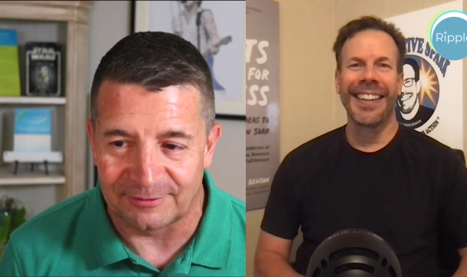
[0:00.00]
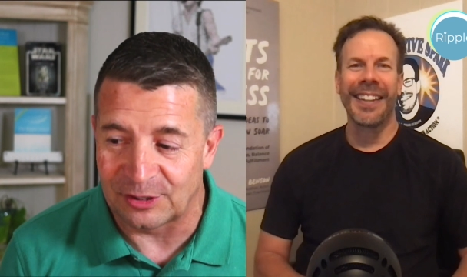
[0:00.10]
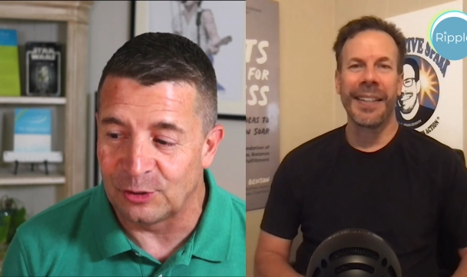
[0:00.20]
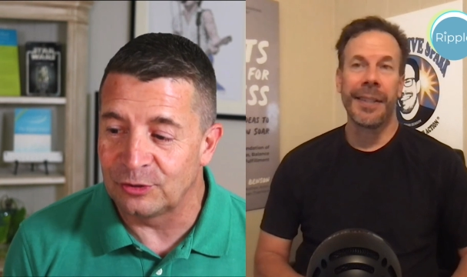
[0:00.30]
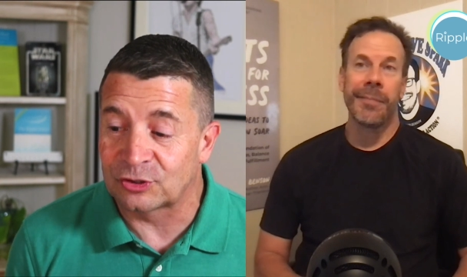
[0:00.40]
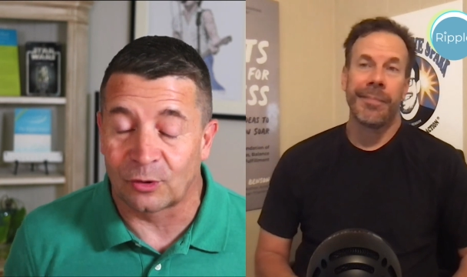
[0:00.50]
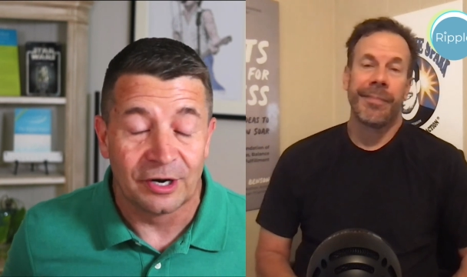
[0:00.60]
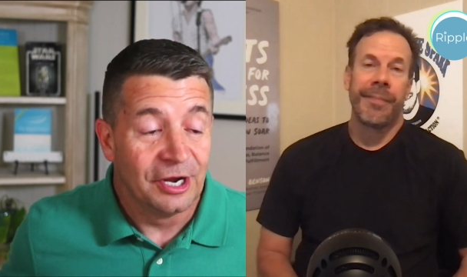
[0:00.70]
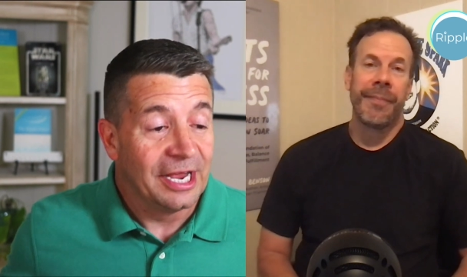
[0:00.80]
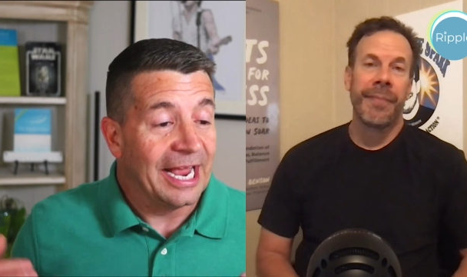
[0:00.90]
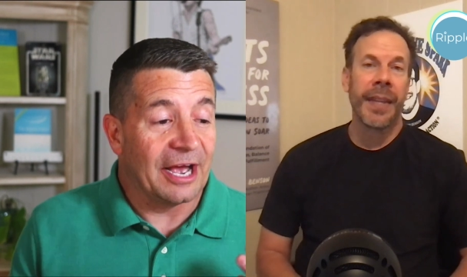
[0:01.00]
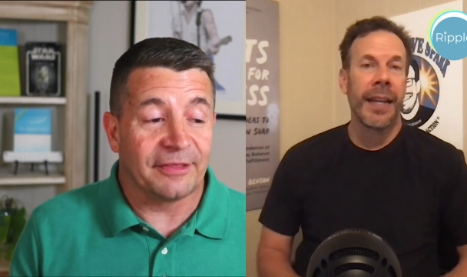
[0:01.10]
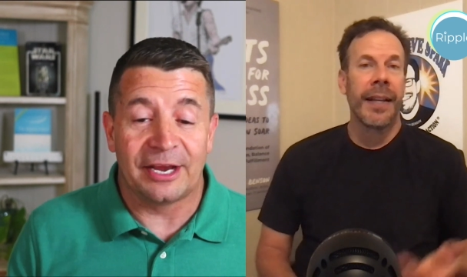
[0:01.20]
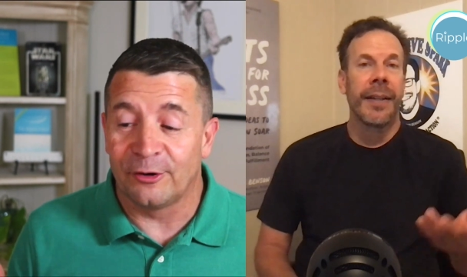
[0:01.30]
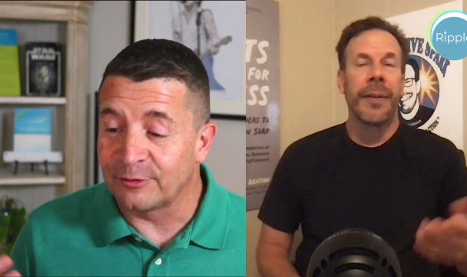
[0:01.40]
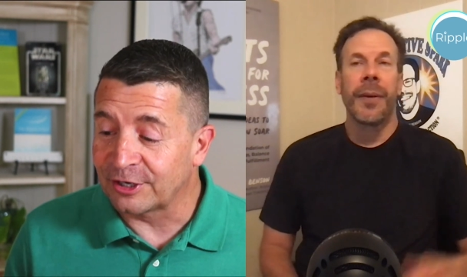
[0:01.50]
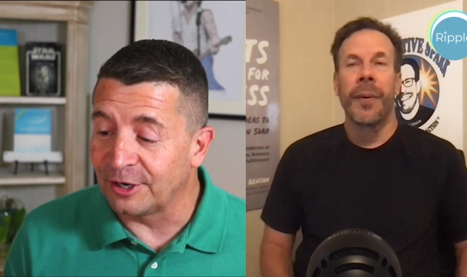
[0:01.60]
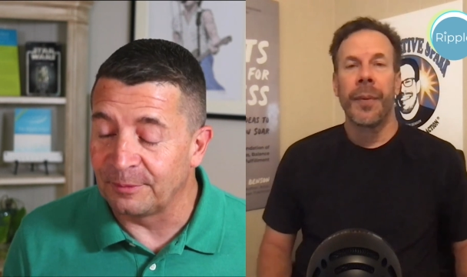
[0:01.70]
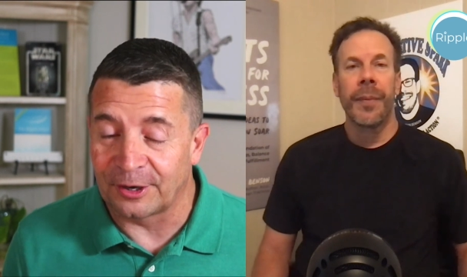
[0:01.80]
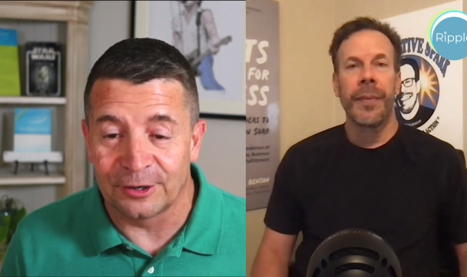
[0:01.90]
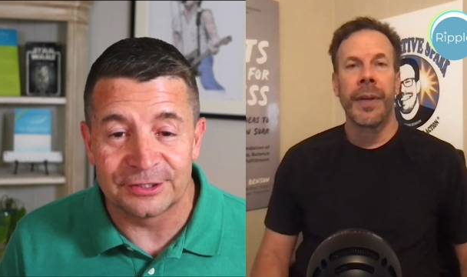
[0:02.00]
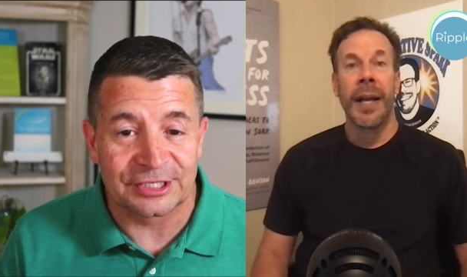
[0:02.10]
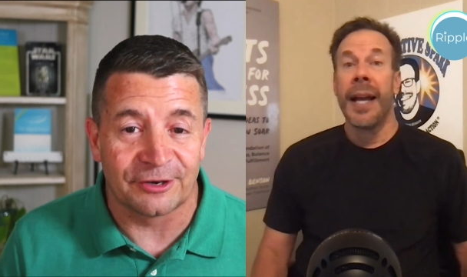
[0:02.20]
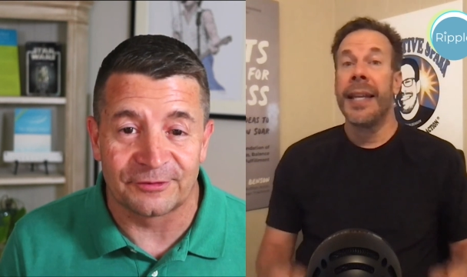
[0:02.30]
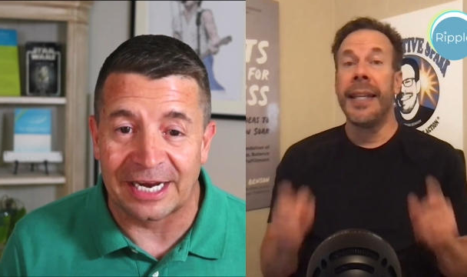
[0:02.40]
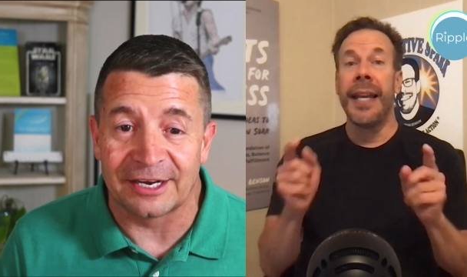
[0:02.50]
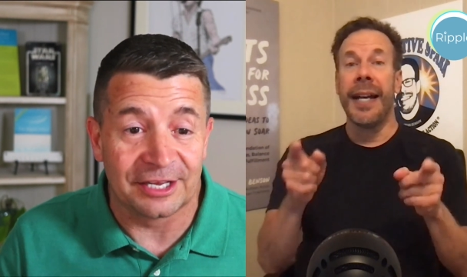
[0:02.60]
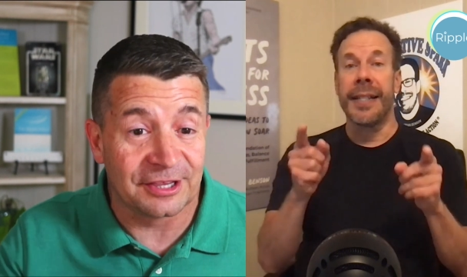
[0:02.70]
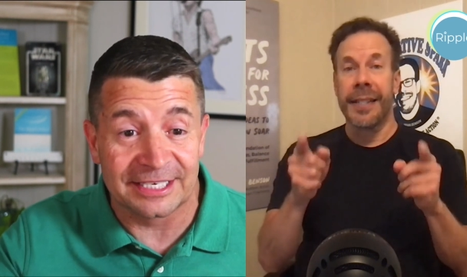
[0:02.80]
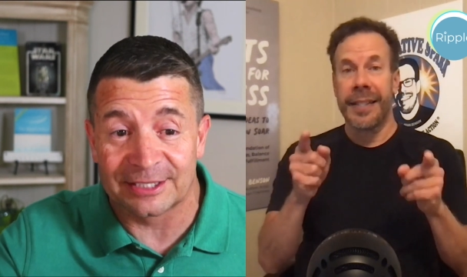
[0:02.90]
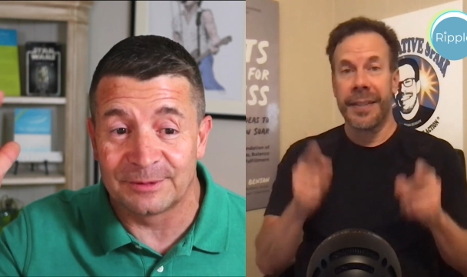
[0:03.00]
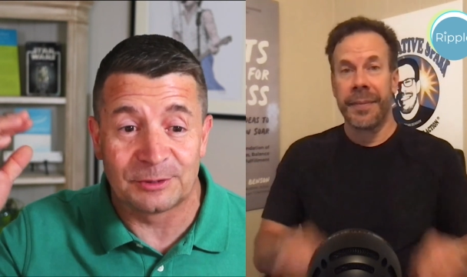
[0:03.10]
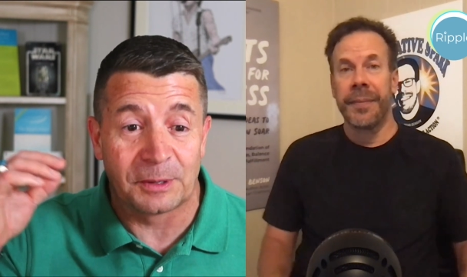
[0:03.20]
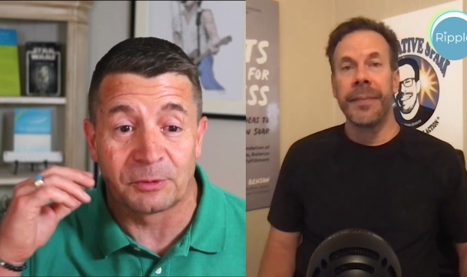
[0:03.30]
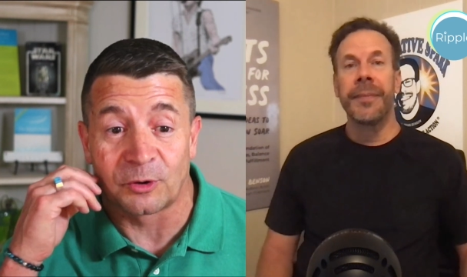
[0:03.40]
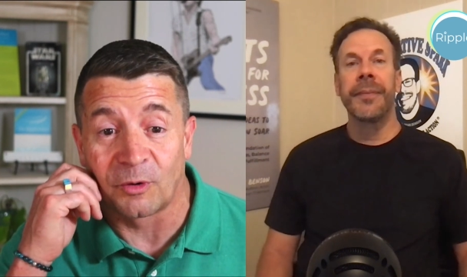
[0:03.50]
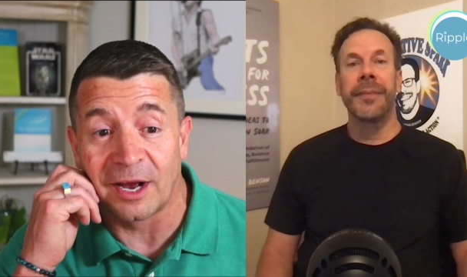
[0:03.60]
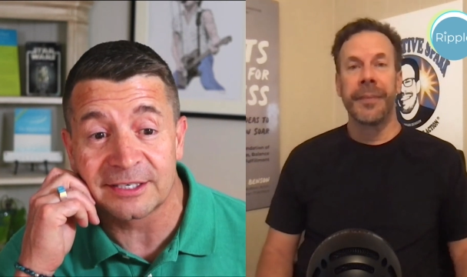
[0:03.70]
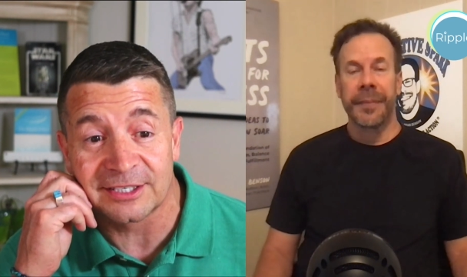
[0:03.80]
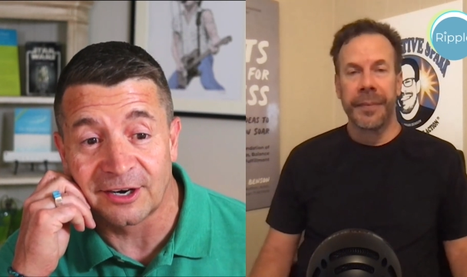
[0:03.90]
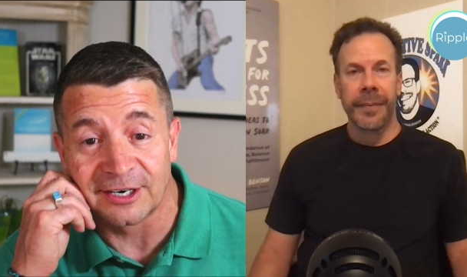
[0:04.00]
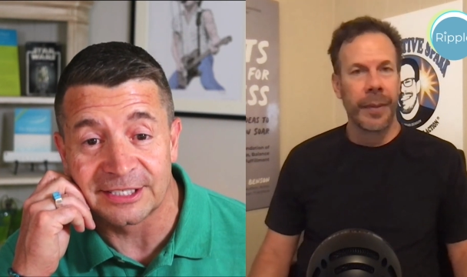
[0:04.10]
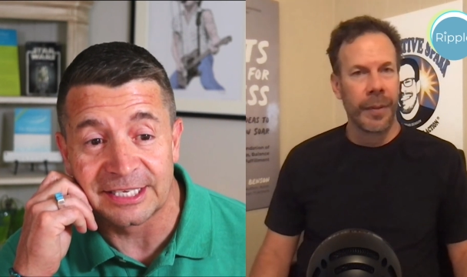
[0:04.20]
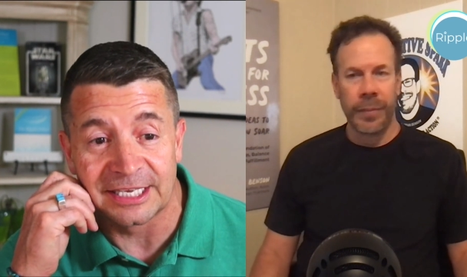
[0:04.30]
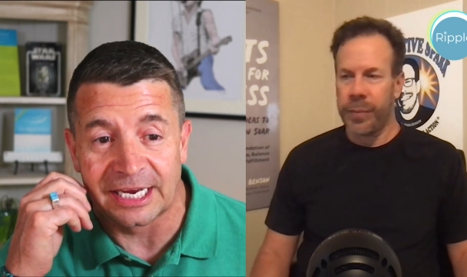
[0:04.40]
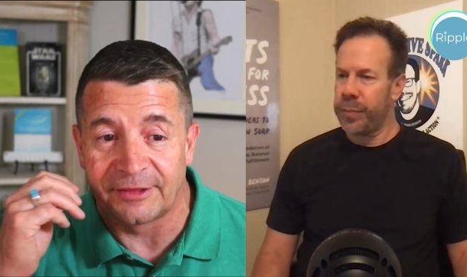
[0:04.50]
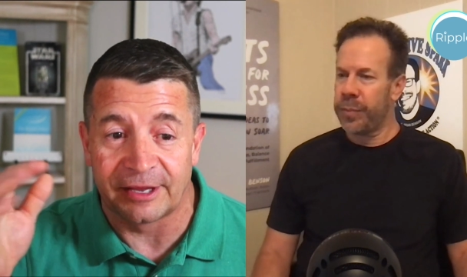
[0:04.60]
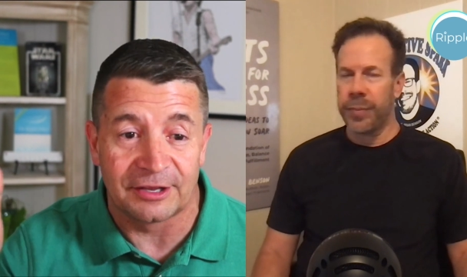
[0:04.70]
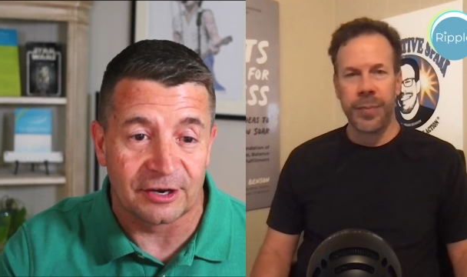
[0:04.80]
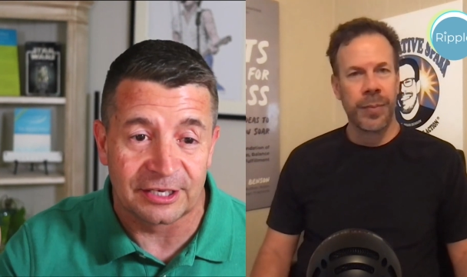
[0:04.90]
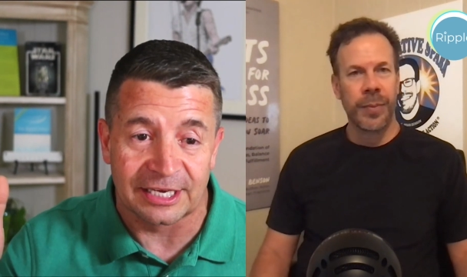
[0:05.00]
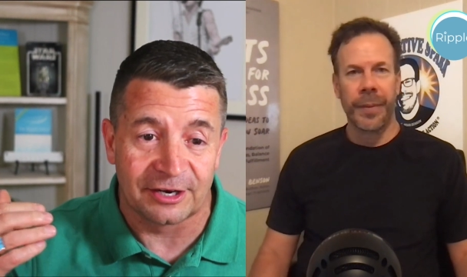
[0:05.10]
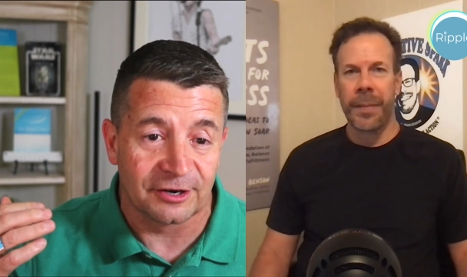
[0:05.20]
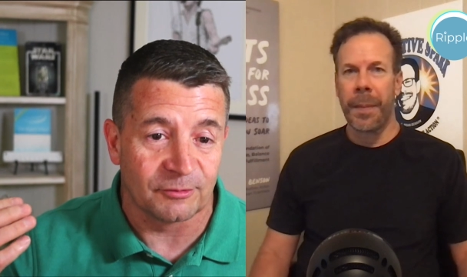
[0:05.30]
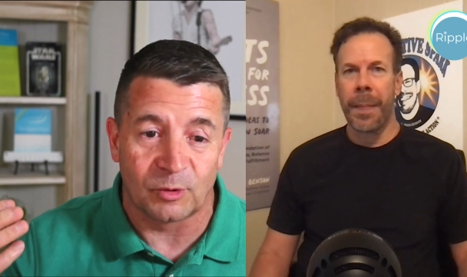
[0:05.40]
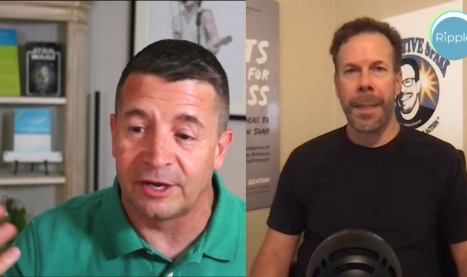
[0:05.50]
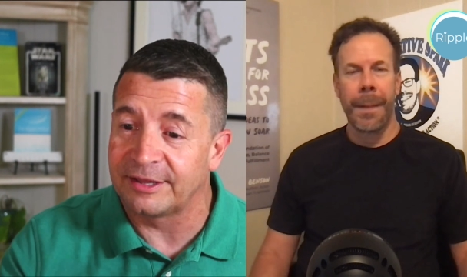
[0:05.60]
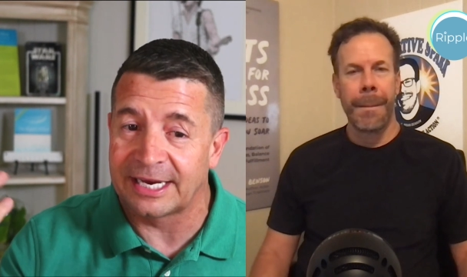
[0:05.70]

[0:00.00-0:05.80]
Speaker 1: used or how they overcome their own self doubt. Yeah. You think some of these people are rock stars, and and then to hear well, they